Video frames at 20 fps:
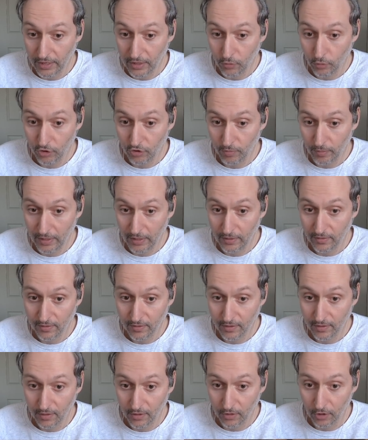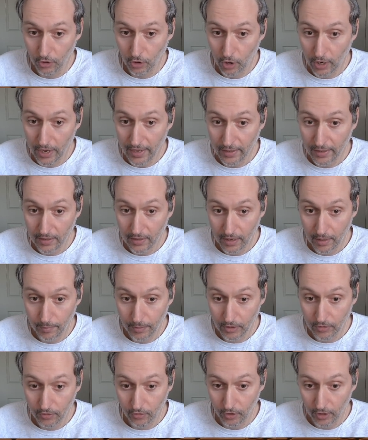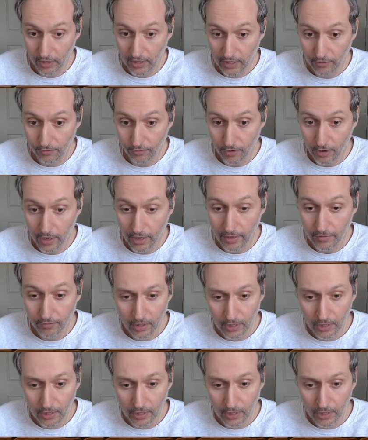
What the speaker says: which means the knight coming to e5